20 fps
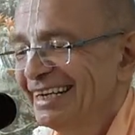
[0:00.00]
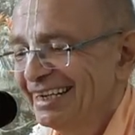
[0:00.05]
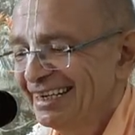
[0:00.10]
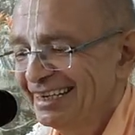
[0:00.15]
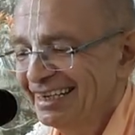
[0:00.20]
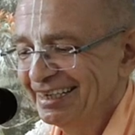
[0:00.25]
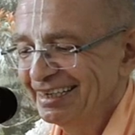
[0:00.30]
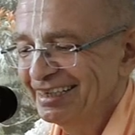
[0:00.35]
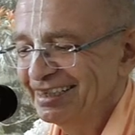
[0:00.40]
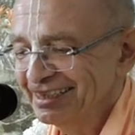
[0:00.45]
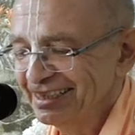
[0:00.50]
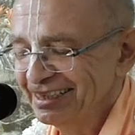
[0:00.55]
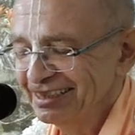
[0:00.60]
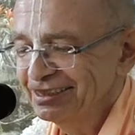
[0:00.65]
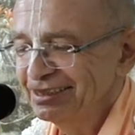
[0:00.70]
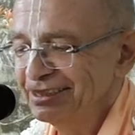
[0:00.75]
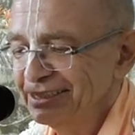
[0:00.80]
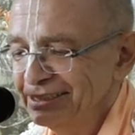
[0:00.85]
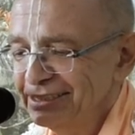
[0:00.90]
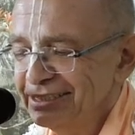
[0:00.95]
uh,
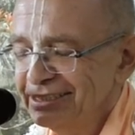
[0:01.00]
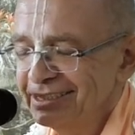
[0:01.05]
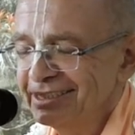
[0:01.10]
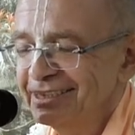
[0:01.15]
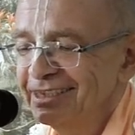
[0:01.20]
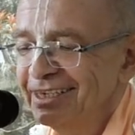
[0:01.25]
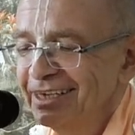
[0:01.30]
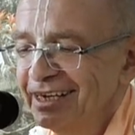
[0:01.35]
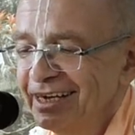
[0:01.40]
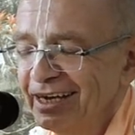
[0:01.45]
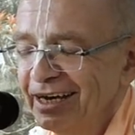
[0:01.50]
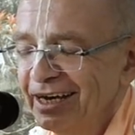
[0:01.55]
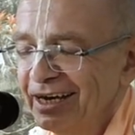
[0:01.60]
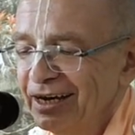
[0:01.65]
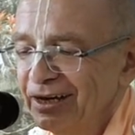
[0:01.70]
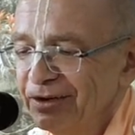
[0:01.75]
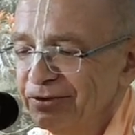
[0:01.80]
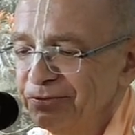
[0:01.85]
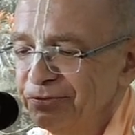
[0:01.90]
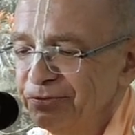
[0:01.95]
condition
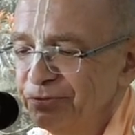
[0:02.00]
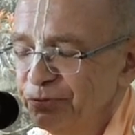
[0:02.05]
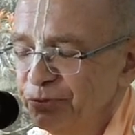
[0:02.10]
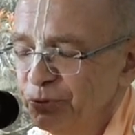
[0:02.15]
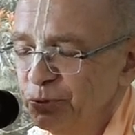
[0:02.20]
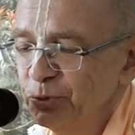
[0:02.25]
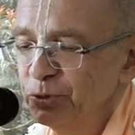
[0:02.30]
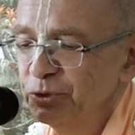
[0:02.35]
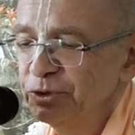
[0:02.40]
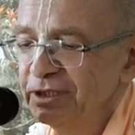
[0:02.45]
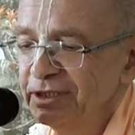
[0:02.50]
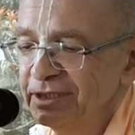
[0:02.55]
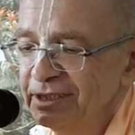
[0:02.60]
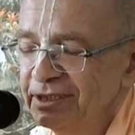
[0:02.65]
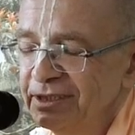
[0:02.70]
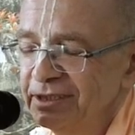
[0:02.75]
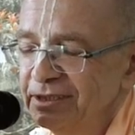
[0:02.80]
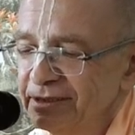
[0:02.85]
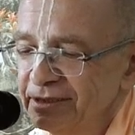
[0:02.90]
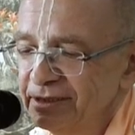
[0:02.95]
uh, for the
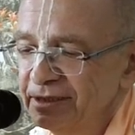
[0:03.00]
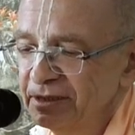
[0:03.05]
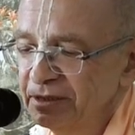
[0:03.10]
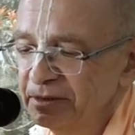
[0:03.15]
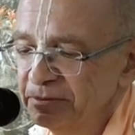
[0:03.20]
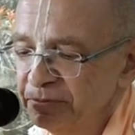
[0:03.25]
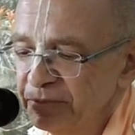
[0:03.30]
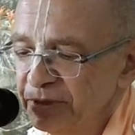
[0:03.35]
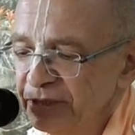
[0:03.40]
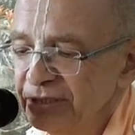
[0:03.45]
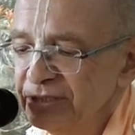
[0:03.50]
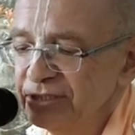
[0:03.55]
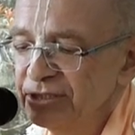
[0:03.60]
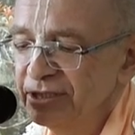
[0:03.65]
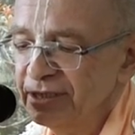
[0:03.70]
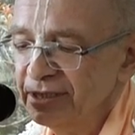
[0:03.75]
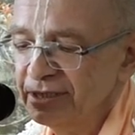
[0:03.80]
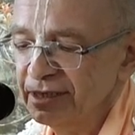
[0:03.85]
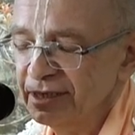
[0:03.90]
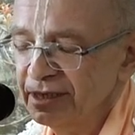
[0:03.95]
uh,
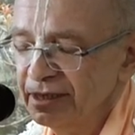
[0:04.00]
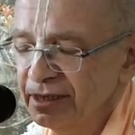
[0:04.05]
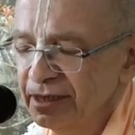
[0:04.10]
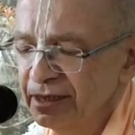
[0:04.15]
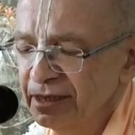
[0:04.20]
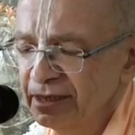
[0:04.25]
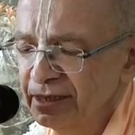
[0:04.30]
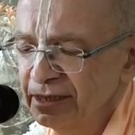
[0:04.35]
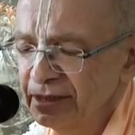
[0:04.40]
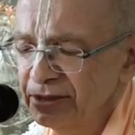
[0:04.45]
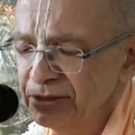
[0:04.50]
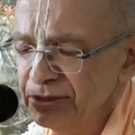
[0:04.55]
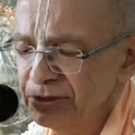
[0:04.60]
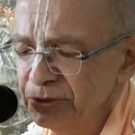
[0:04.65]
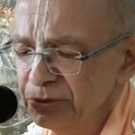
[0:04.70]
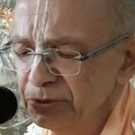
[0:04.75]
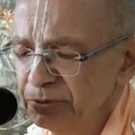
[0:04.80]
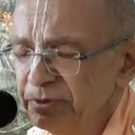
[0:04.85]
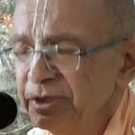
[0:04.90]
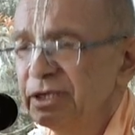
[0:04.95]
preacher, uh, he
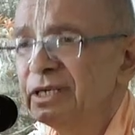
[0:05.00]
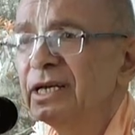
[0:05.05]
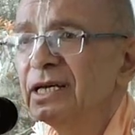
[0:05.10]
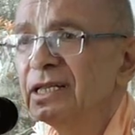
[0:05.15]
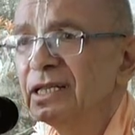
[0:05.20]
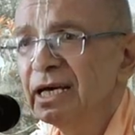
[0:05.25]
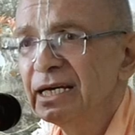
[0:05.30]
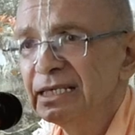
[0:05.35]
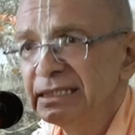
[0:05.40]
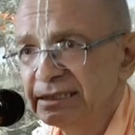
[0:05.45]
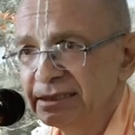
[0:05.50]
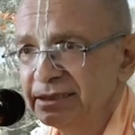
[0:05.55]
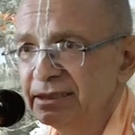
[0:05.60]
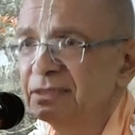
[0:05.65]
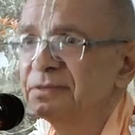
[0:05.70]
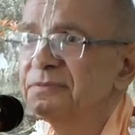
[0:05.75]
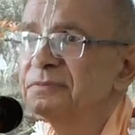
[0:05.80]
should be realized.